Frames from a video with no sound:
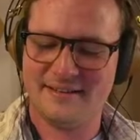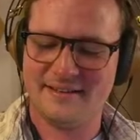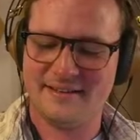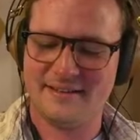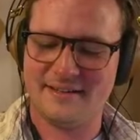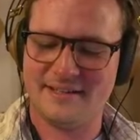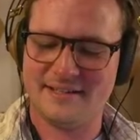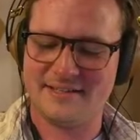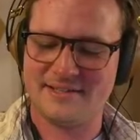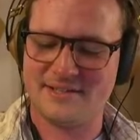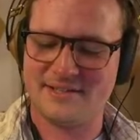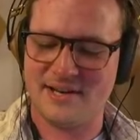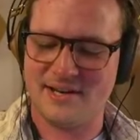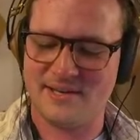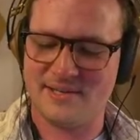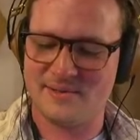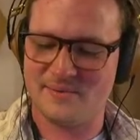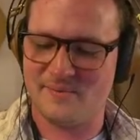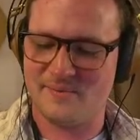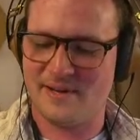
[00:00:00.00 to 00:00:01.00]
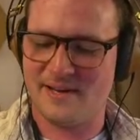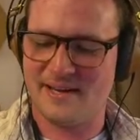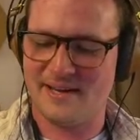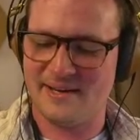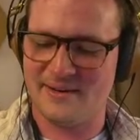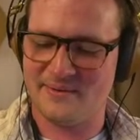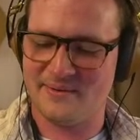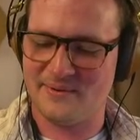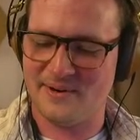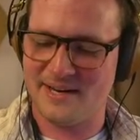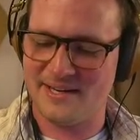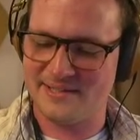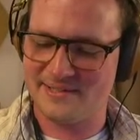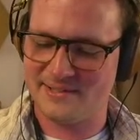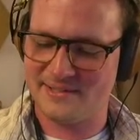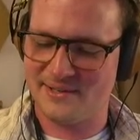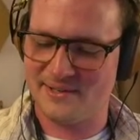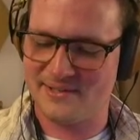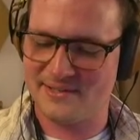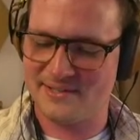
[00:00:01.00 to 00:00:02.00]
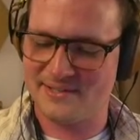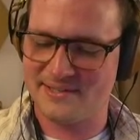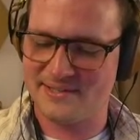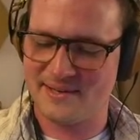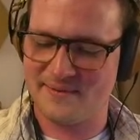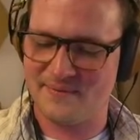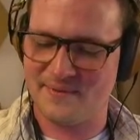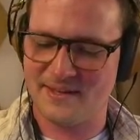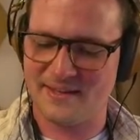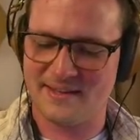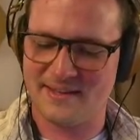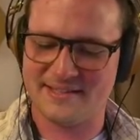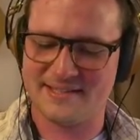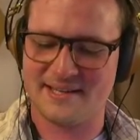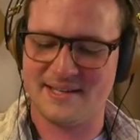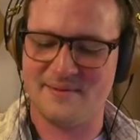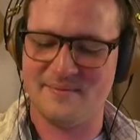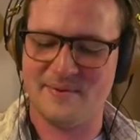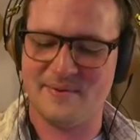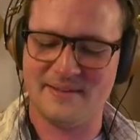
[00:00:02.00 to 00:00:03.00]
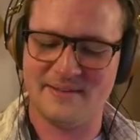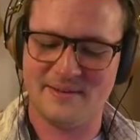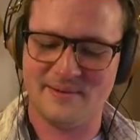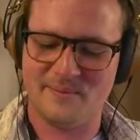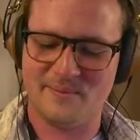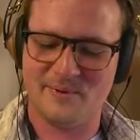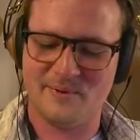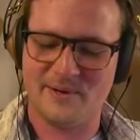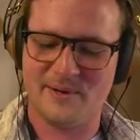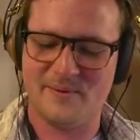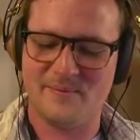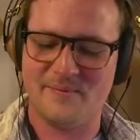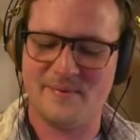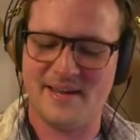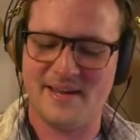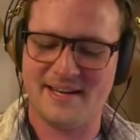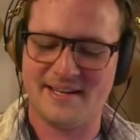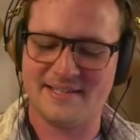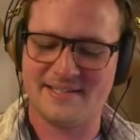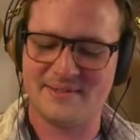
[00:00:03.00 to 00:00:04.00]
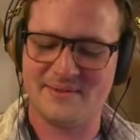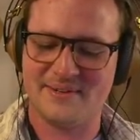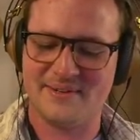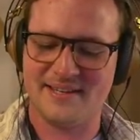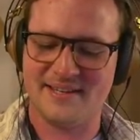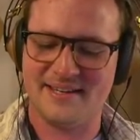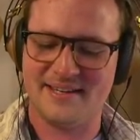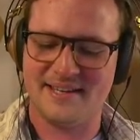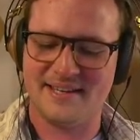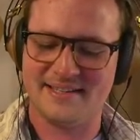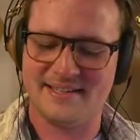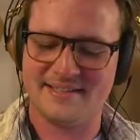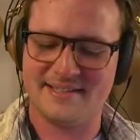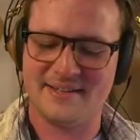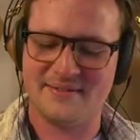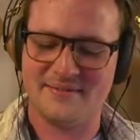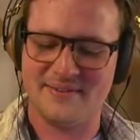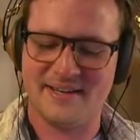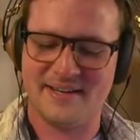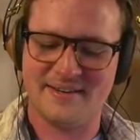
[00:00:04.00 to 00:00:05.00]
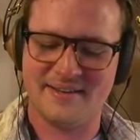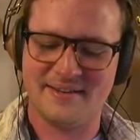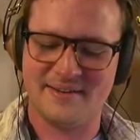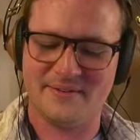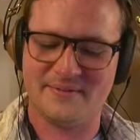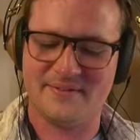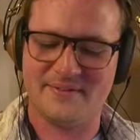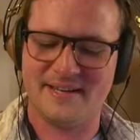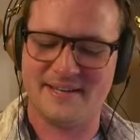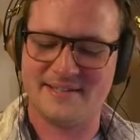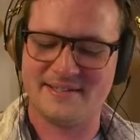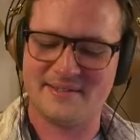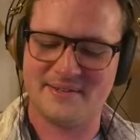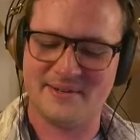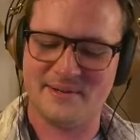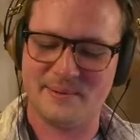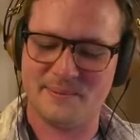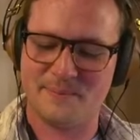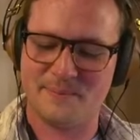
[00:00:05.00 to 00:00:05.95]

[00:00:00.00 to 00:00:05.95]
Let's change my eraser to something that's going to be a little more opaque so we can get stuff out of there faster.